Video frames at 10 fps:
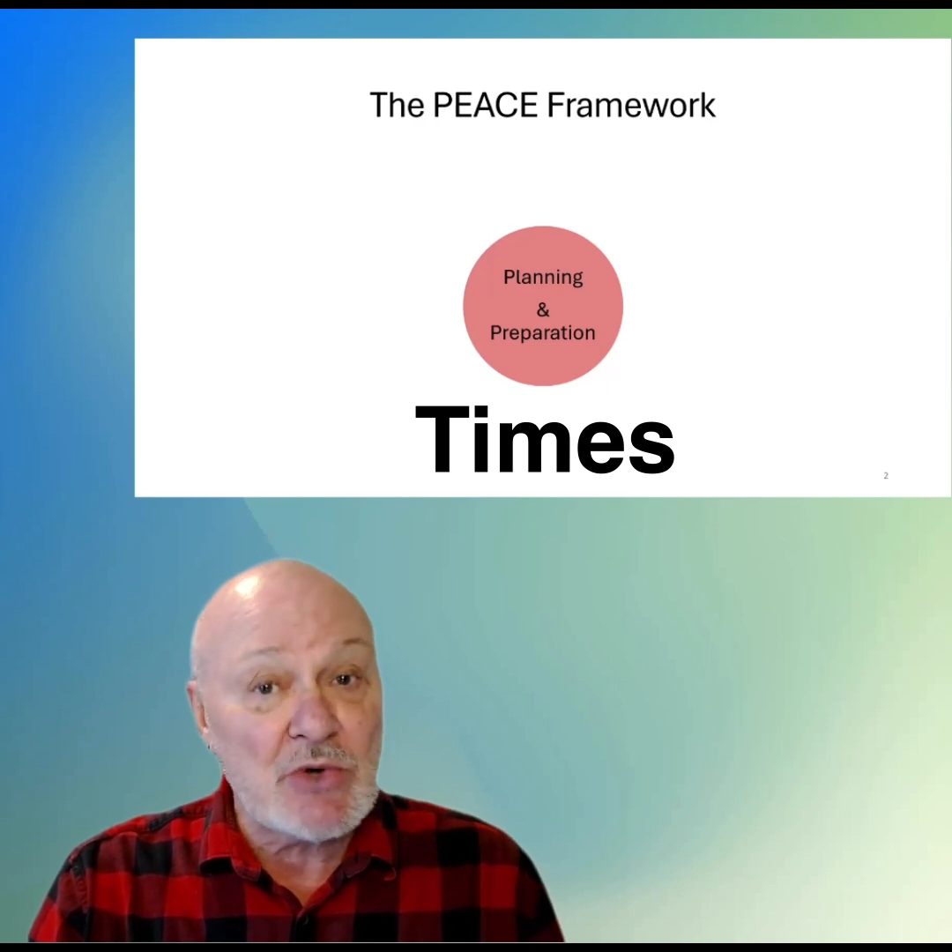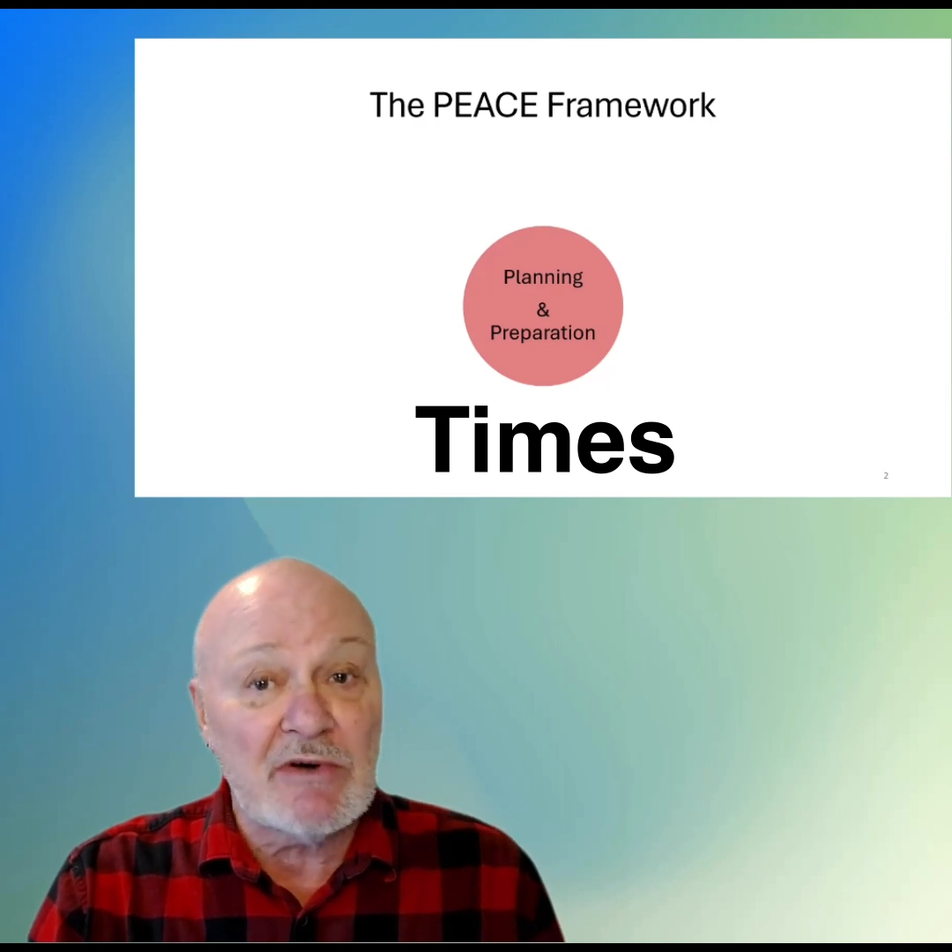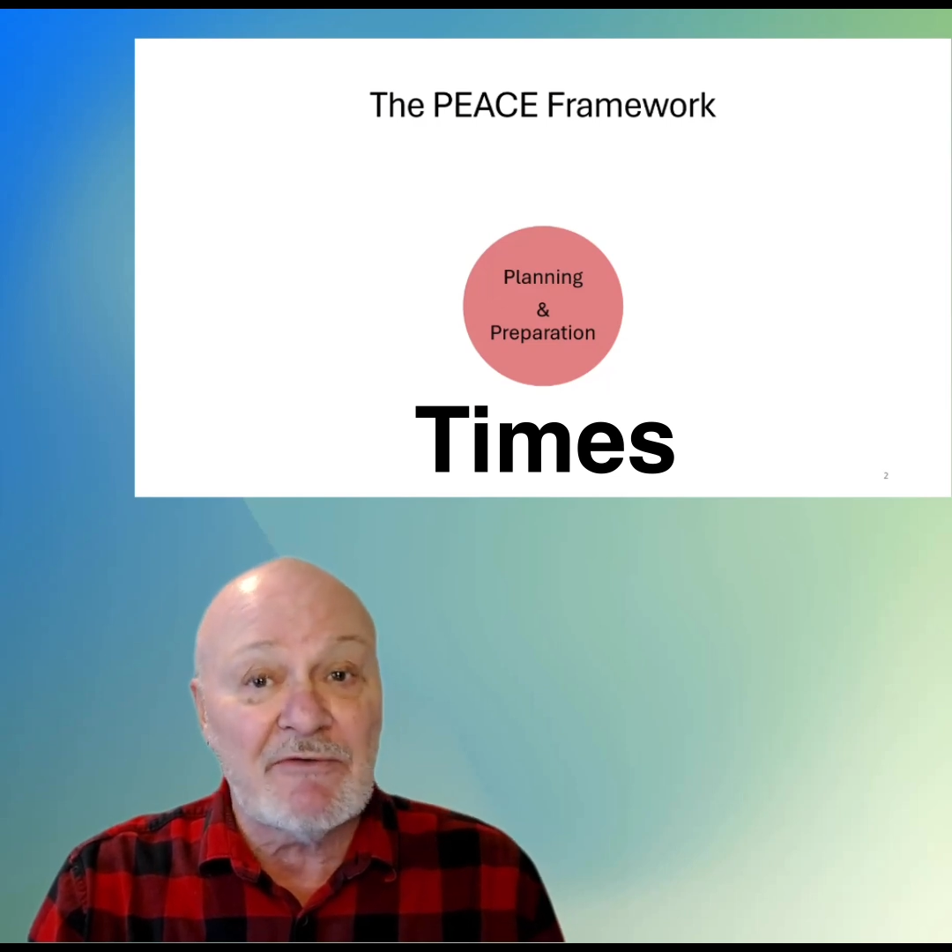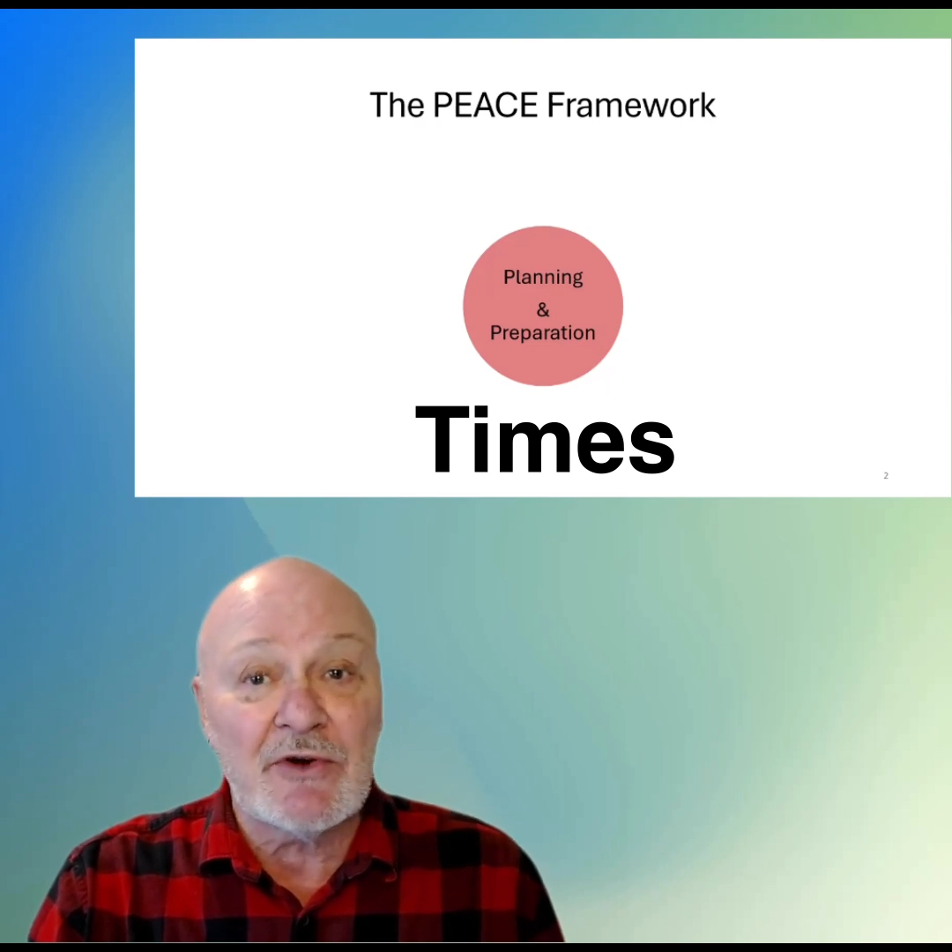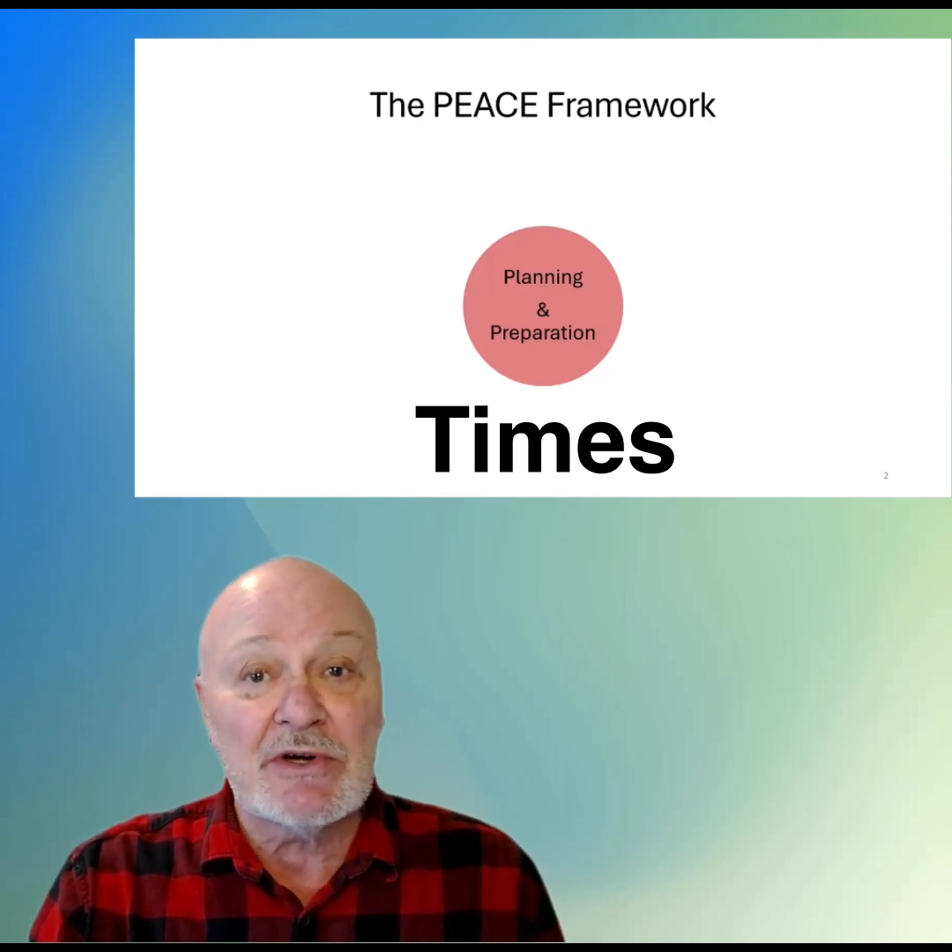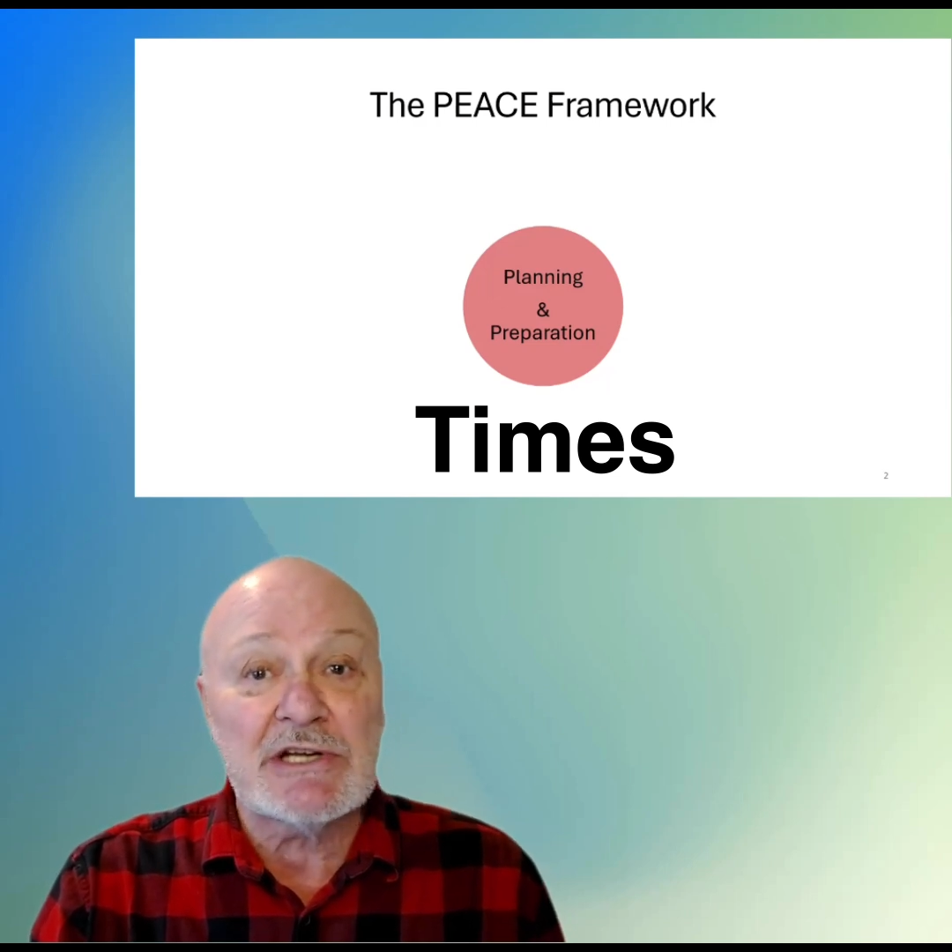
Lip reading: refer